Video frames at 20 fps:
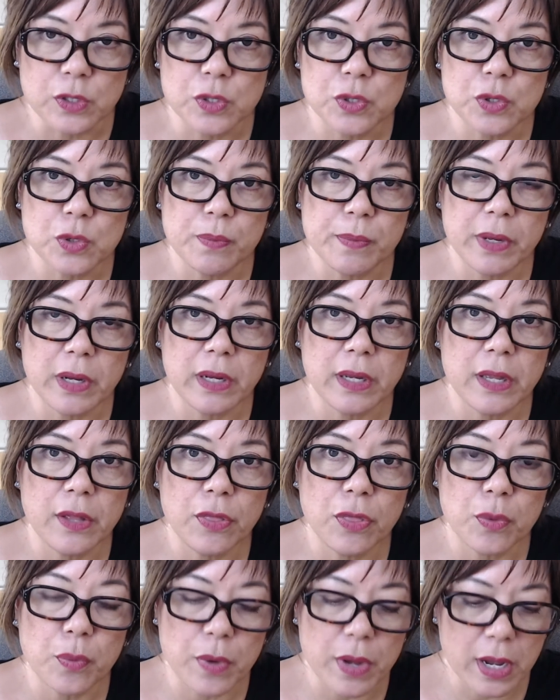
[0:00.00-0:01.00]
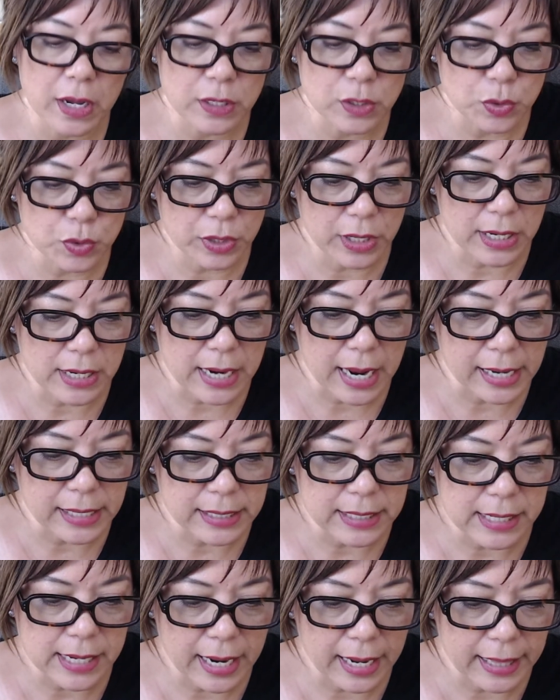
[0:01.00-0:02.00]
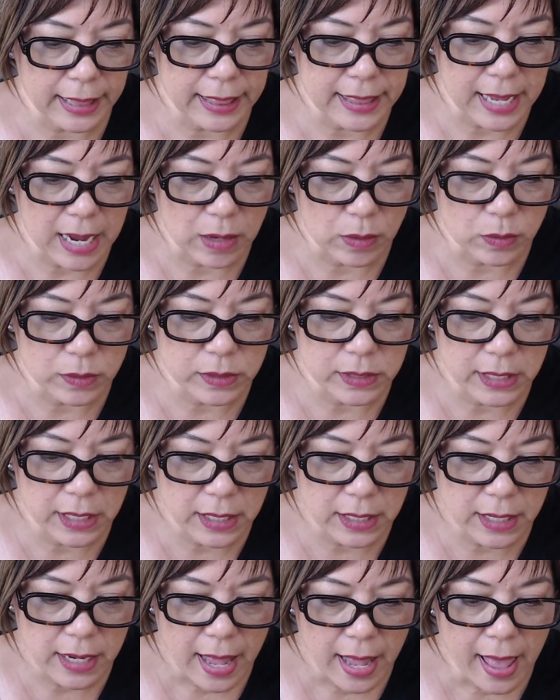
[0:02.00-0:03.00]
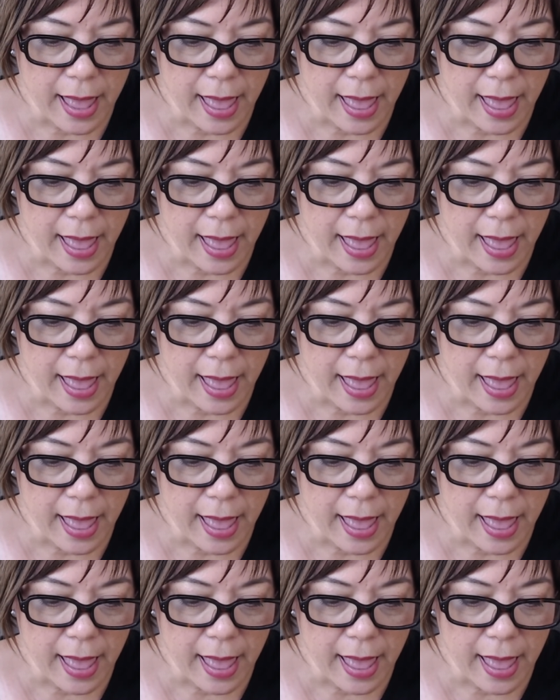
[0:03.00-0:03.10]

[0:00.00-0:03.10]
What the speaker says: $2,399,000